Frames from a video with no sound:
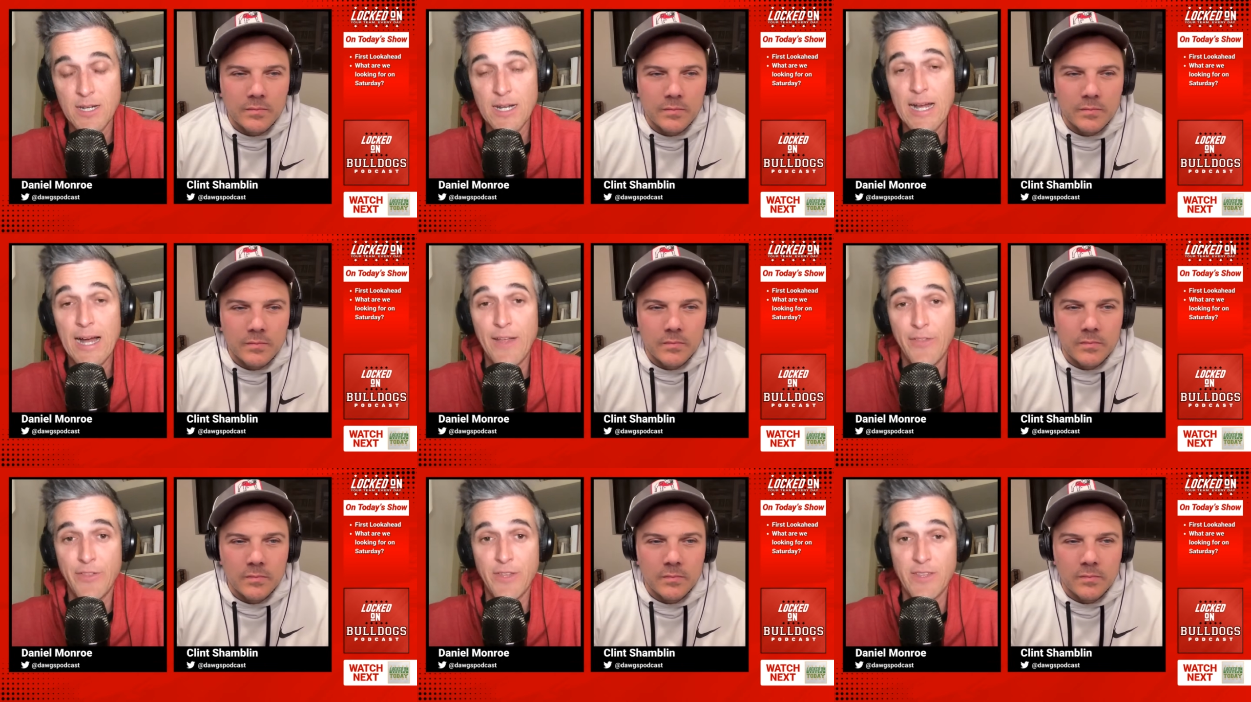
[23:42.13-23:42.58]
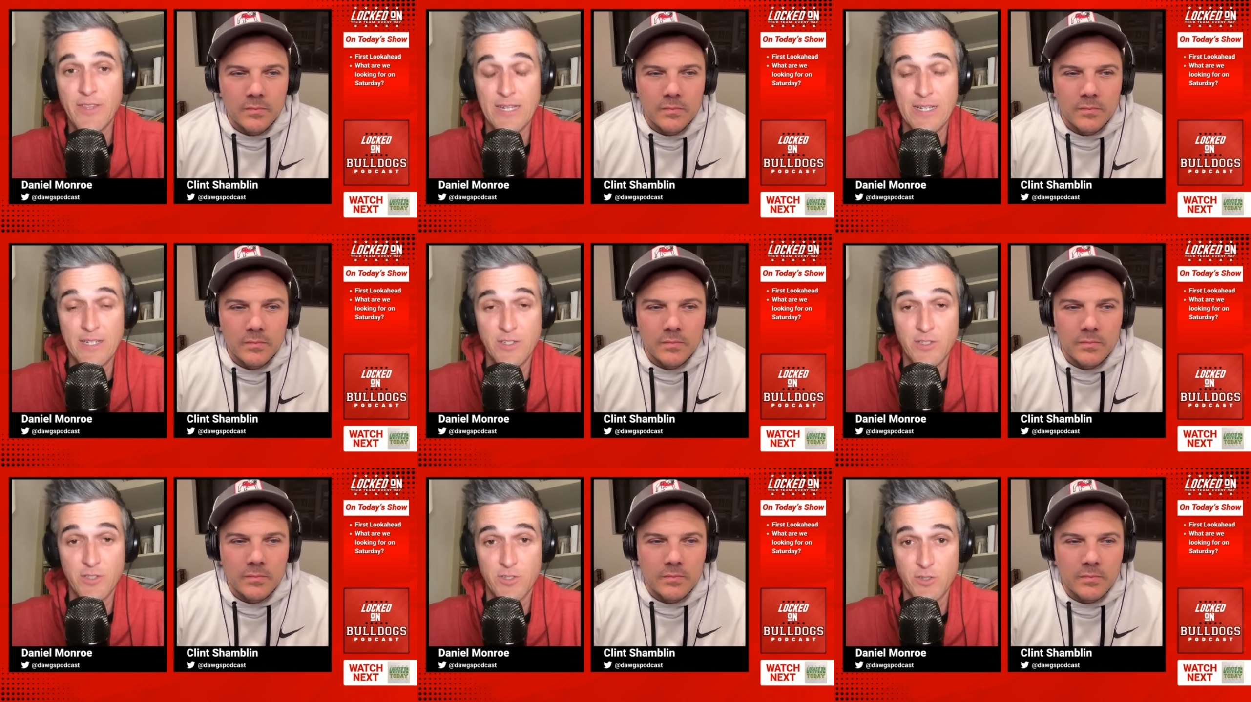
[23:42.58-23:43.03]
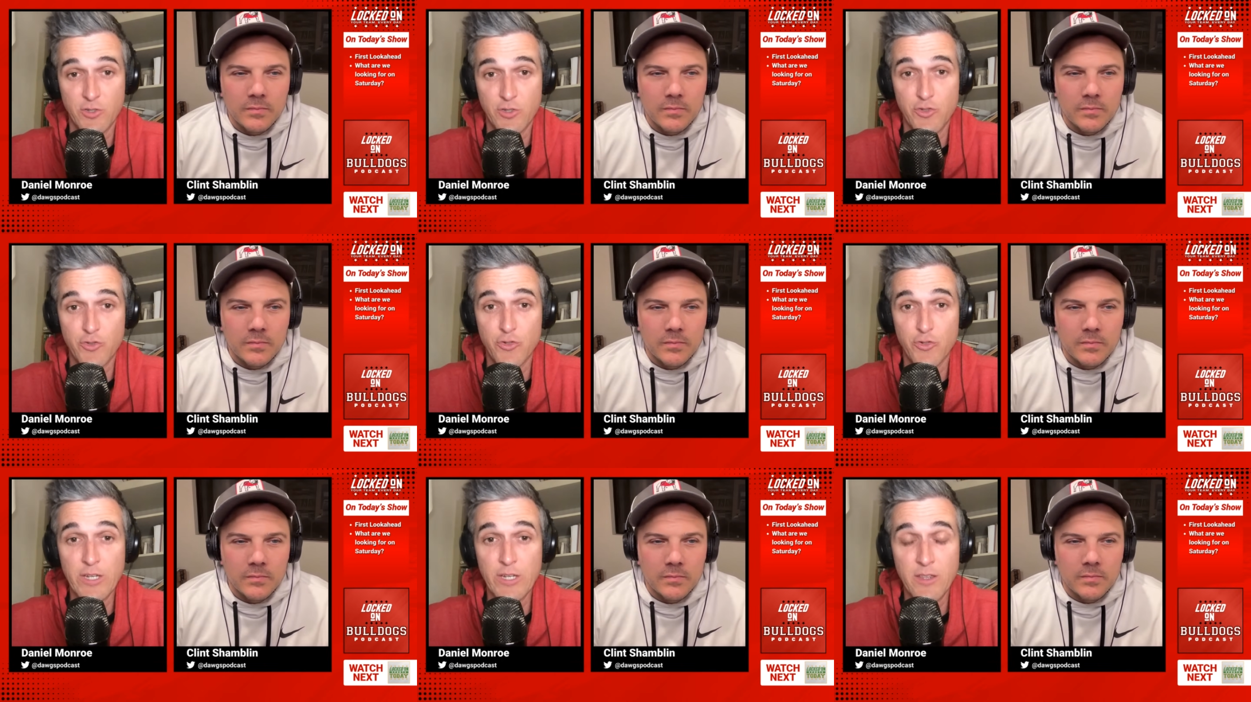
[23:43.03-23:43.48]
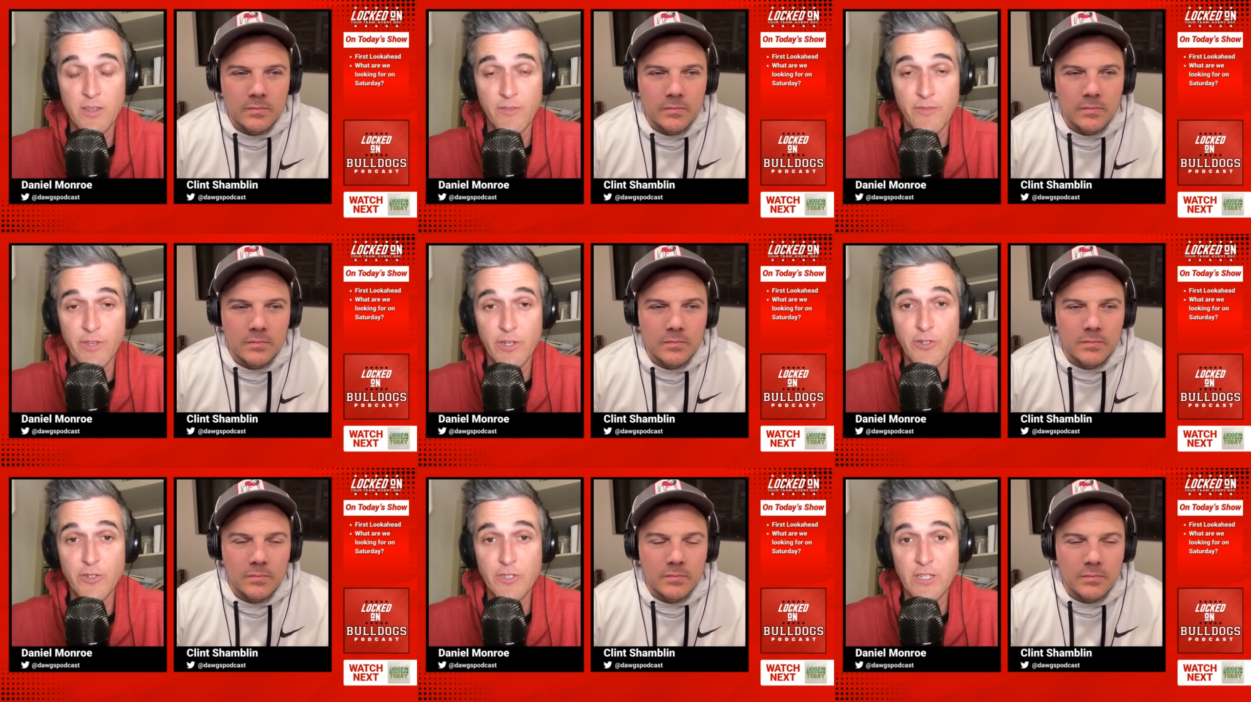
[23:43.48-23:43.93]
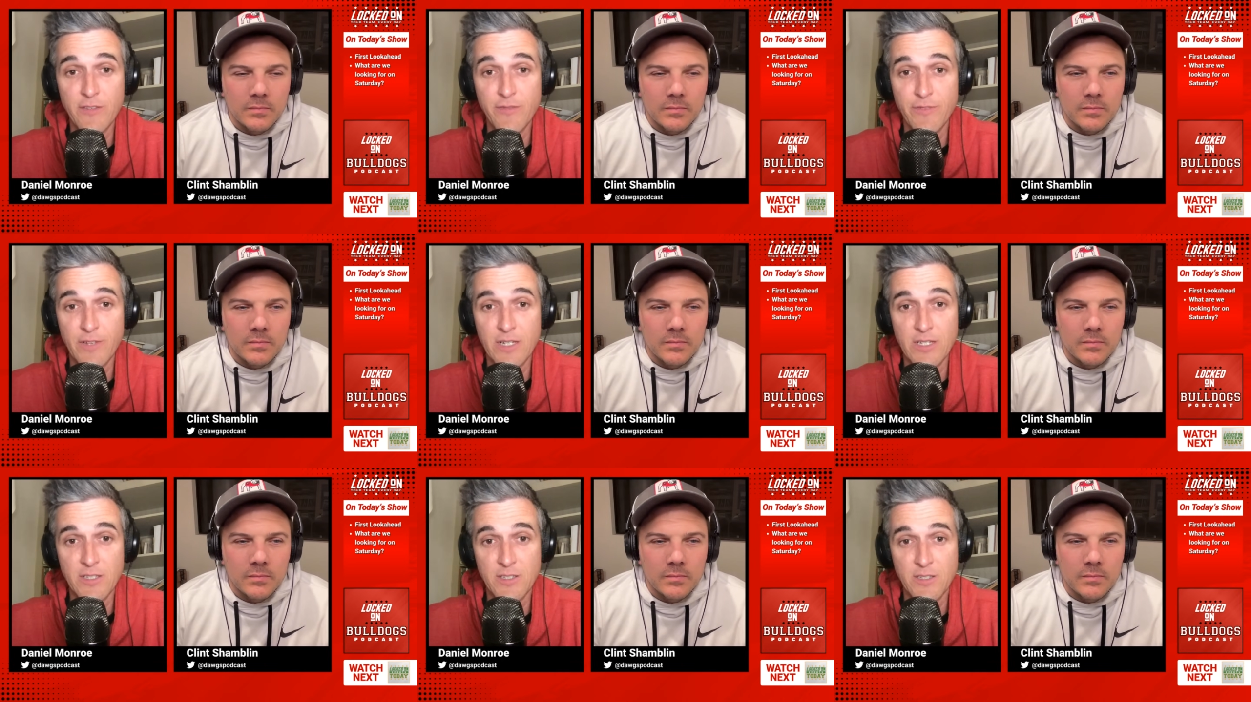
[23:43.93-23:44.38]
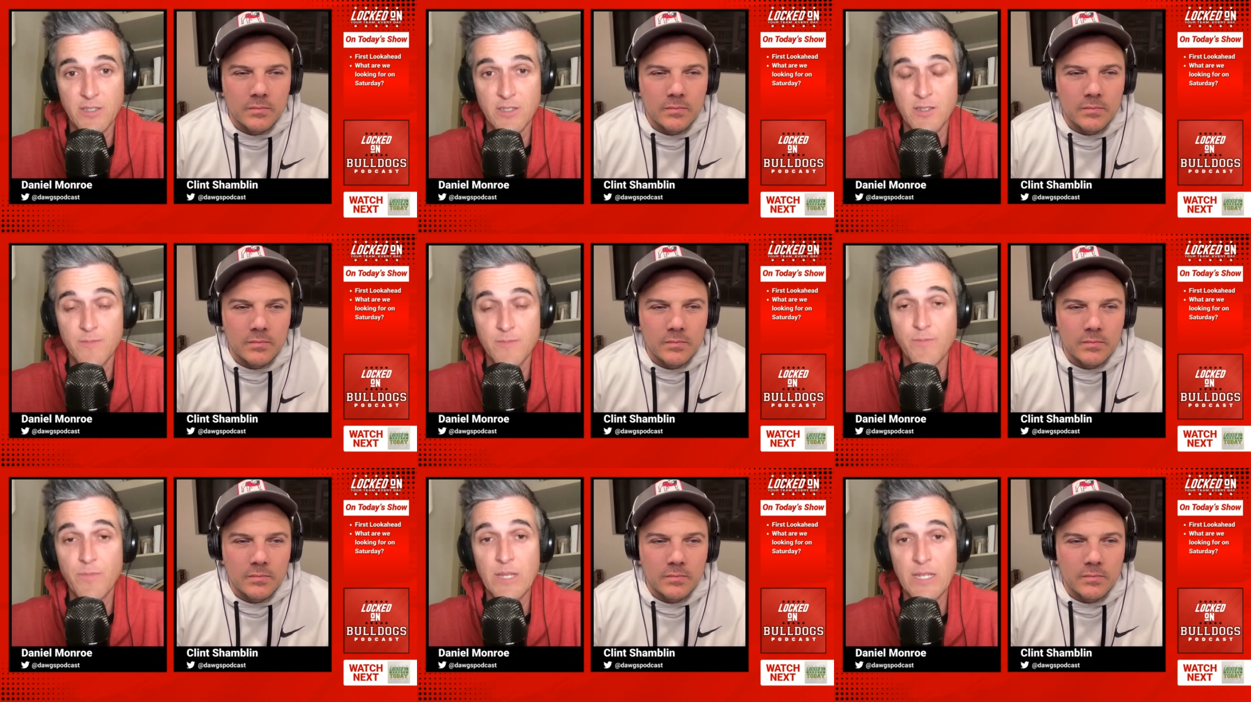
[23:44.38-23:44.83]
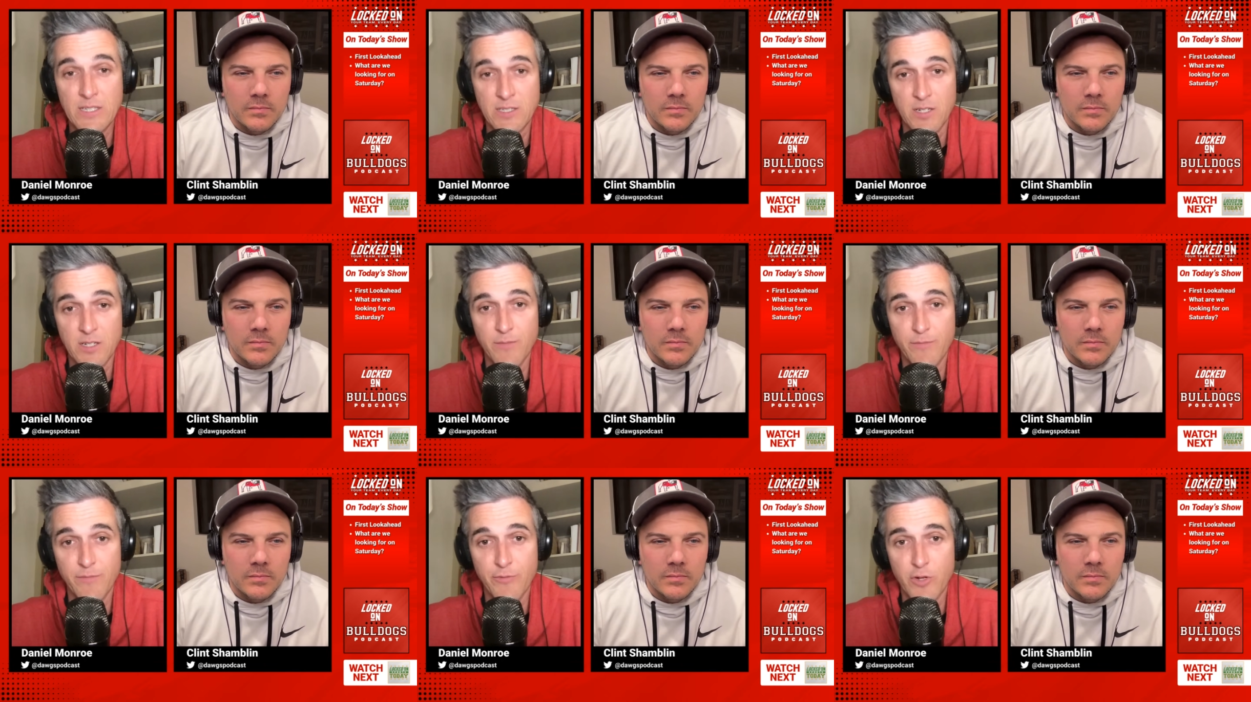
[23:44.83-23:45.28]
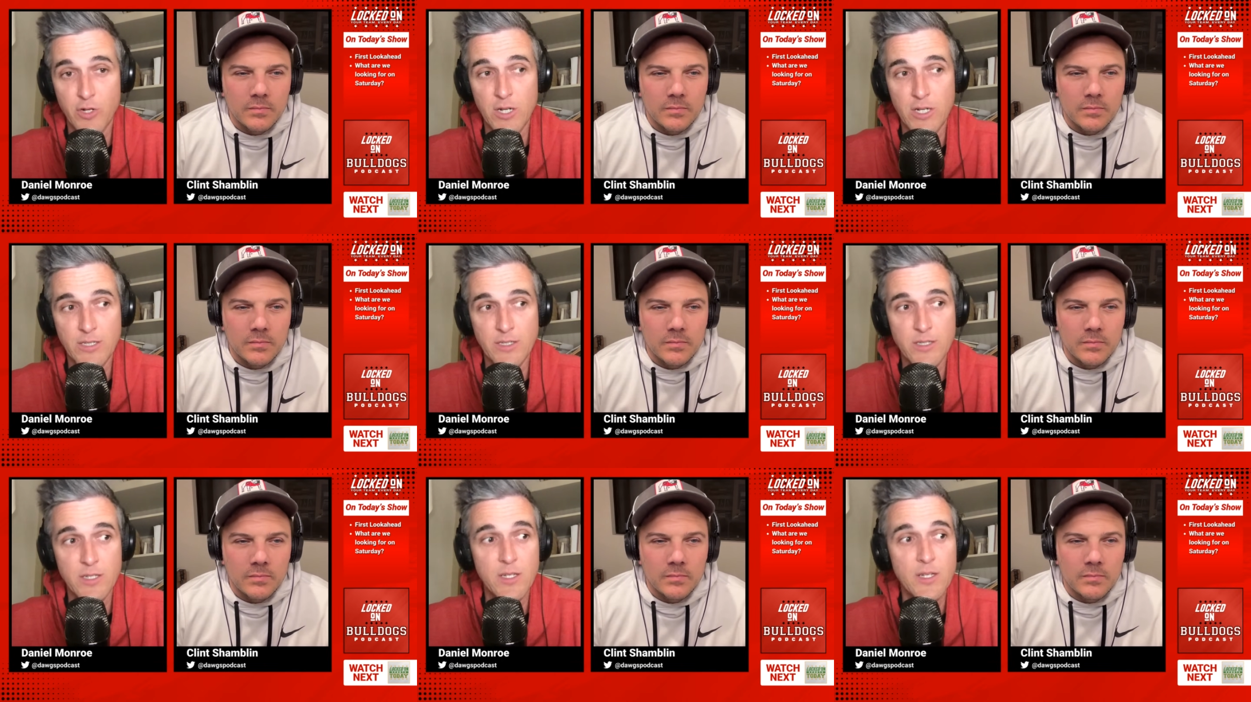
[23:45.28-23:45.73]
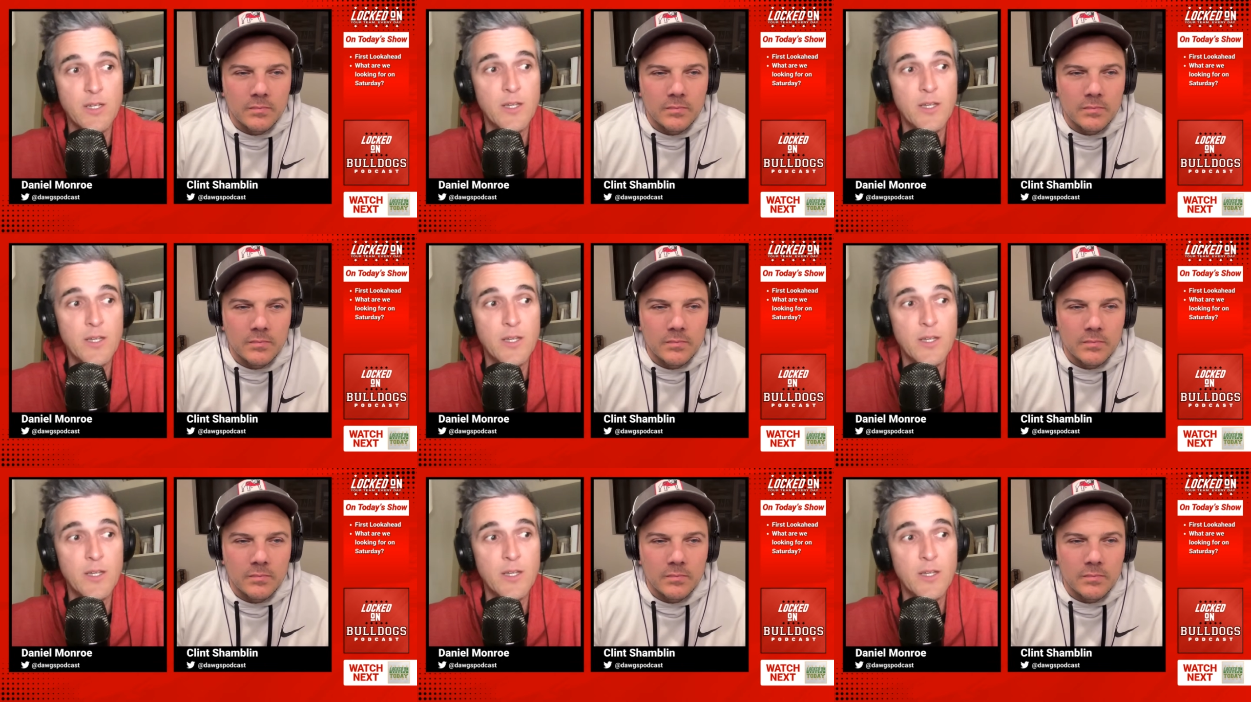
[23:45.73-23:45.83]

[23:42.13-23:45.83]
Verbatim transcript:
Speaker 1: I think that is the strength of their defense is up front.